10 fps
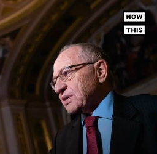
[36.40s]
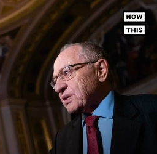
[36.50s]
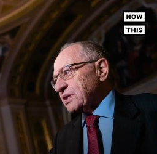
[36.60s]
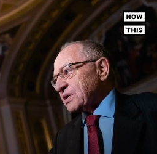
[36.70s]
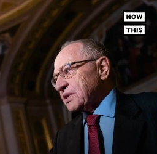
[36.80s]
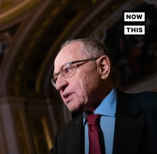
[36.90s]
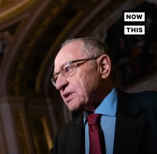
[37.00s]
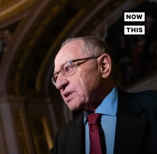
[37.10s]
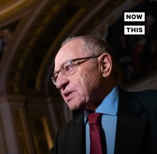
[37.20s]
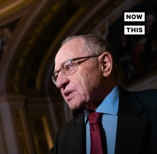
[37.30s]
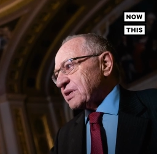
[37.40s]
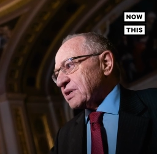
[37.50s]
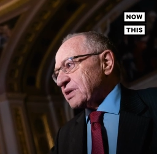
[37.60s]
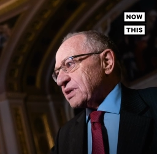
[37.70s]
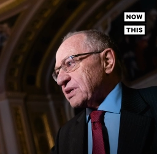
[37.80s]

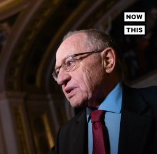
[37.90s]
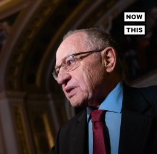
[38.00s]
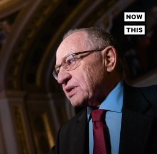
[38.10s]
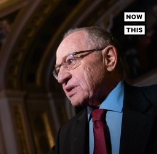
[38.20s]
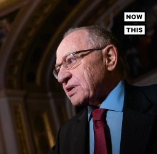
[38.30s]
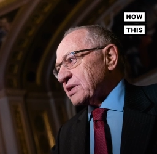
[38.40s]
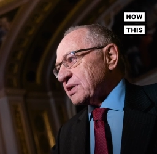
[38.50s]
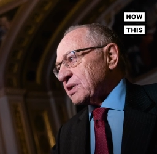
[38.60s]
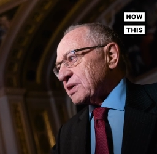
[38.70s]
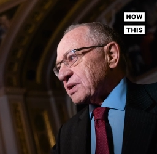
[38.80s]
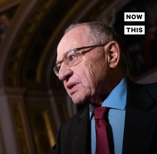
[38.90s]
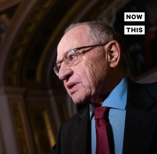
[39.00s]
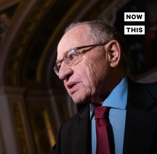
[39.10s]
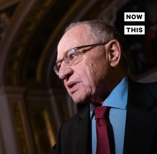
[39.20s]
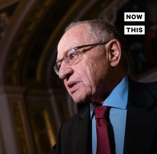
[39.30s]

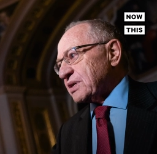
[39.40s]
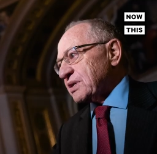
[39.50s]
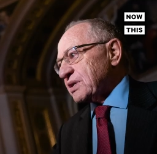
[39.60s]
No one is speaking in this clip.